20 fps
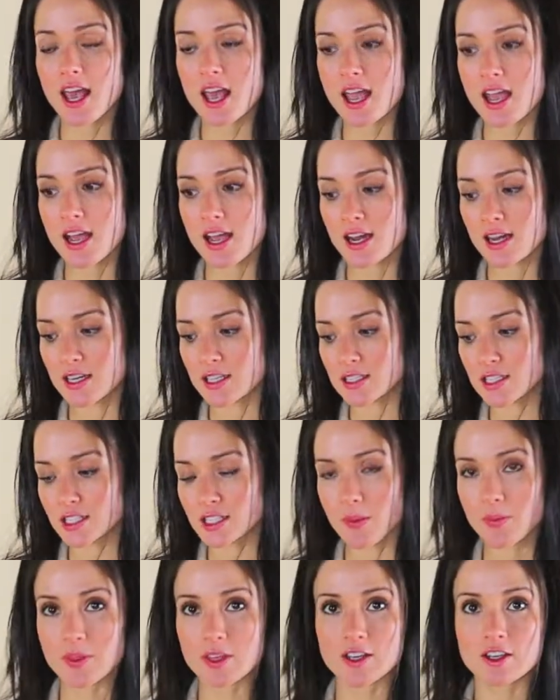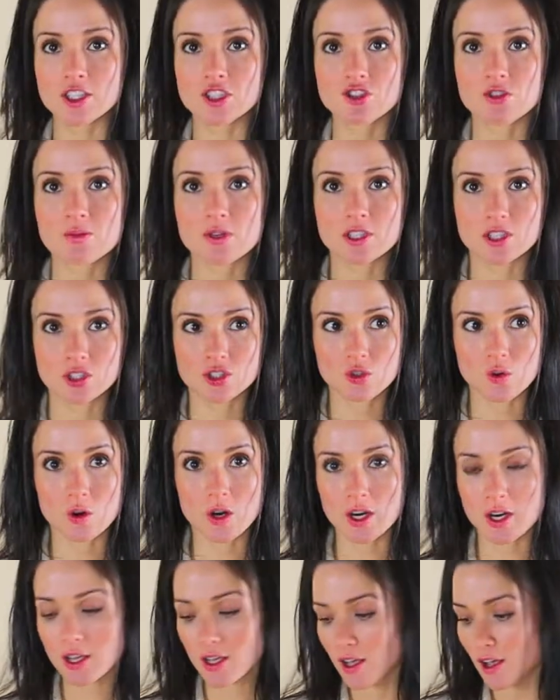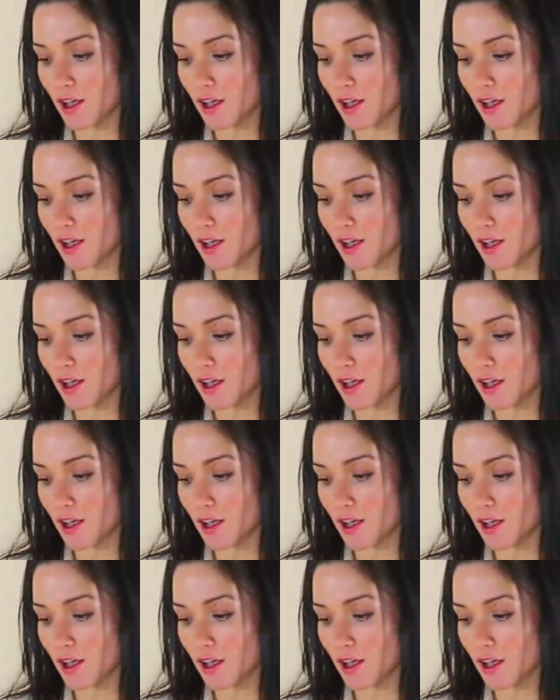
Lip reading: and something else for me to store.